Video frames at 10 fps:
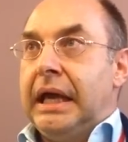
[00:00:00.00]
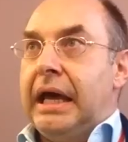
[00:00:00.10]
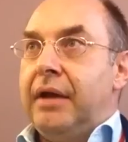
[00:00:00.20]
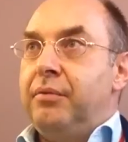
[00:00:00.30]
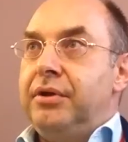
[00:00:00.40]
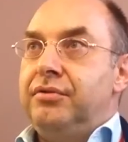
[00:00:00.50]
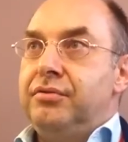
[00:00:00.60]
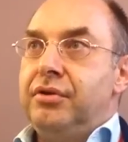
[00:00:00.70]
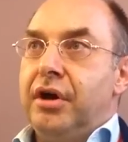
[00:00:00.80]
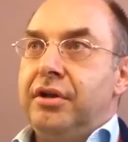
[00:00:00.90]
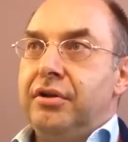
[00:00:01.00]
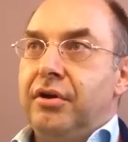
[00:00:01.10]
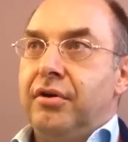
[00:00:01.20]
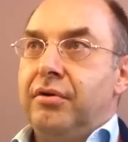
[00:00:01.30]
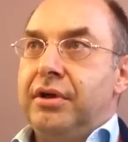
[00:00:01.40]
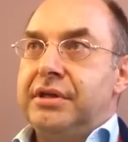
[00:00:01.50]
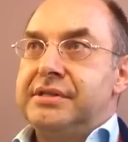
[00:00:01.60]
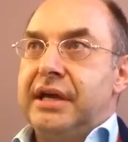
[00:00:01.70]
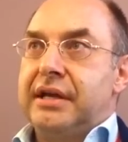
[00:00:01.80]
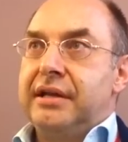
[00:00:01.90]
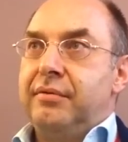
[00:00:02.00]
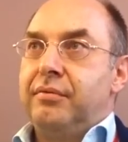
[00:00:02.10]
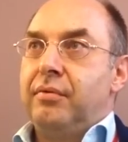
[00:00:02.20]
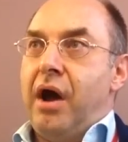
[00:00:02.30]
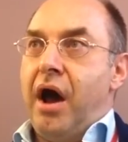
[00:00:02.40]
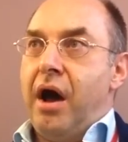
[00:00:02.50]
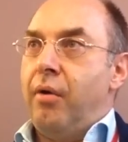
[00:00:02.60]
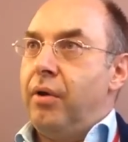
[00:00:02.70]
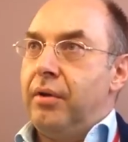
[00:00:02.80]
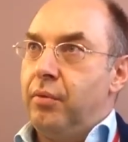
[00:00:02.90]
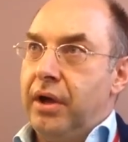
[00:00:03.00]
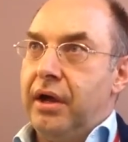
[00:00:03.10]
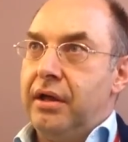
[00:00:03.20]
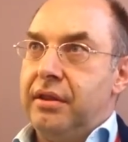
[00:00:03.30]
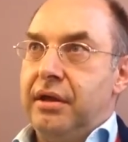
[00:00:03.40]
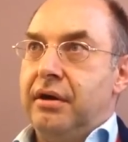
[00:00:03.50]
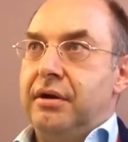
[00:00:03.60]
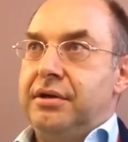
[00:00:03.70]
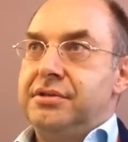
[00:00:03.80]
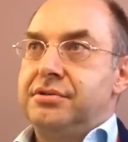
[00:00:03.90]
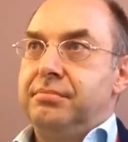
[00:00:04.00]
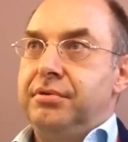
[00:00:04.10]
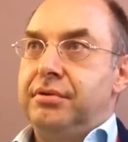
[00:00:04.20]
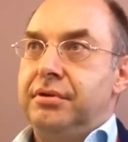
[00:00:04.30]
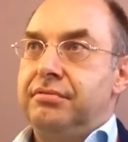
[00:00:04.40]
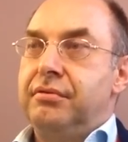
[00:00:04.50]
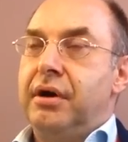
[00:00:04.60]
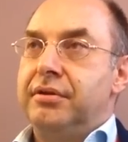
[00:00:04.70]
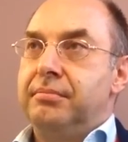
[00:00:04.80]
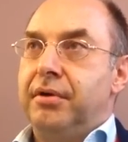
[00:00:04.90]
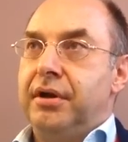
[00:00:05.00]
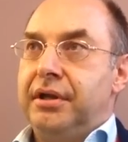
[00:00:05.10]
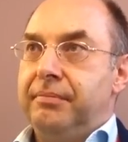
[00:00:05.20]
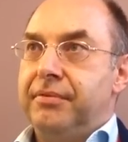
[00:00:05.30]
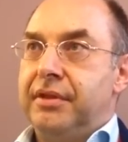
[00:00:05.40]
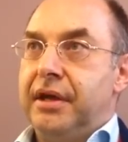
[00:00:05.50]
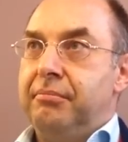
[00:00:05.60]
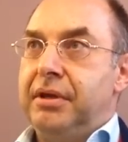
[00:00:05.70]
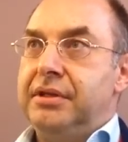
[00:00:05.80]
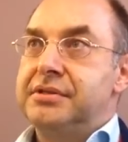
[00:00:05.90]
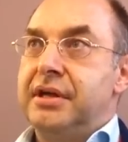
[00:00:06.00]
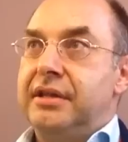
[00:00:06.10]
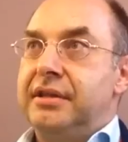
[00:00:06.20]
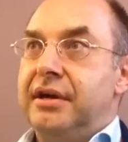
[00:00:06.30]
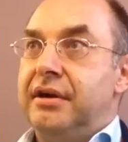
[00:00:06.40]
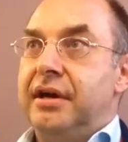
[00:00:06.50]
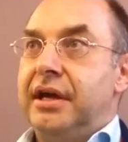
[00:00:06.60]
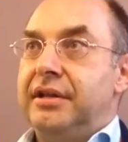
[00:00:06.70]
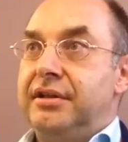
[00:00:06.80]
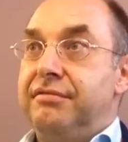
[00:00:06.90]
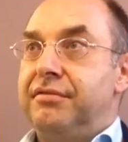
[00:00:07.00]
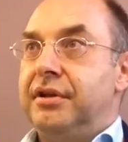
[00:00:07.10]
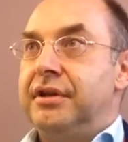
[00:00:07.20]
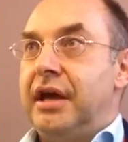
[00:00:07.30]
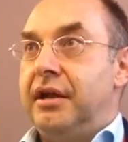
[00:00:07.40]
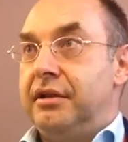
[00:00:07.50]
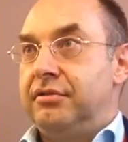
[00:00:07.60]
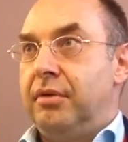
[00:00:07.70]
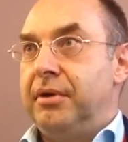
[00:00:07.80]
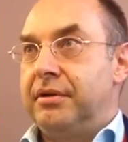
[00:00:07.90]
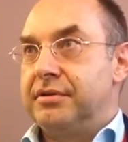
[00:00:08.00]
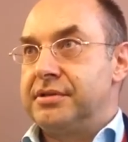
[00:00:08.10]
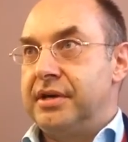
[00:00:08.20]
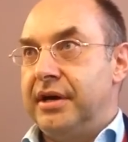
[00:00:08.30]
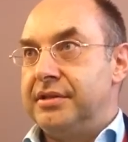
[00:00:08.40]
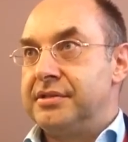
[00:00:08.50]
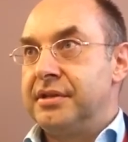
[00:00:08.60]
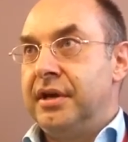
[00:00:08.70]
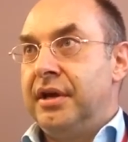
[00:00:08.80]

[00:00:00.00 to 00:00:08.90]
and we do not know exactly how and where they are distributed throughout the body. That means that they're at different anatomical sites.